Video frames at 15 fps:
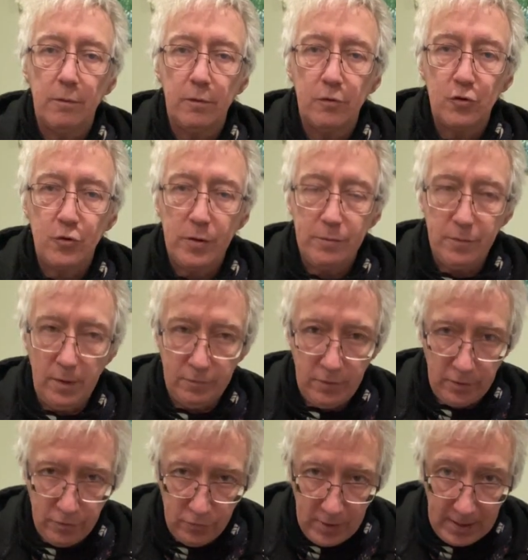string 5
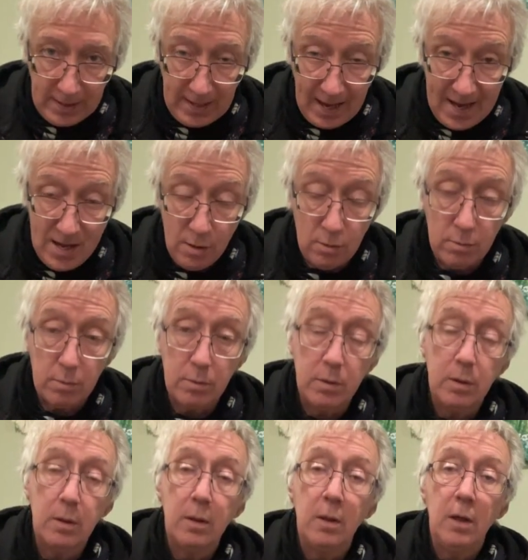fret 3 again,
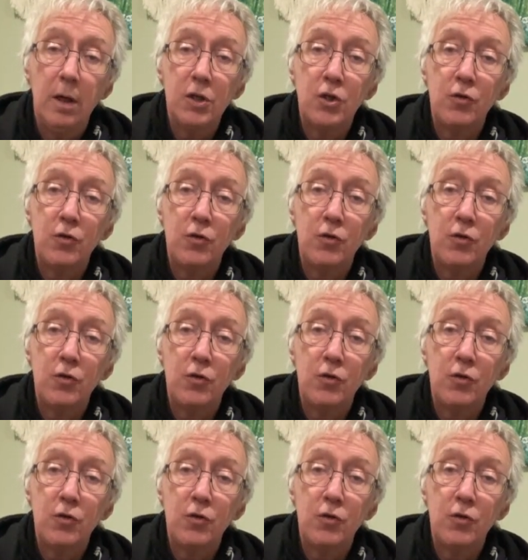and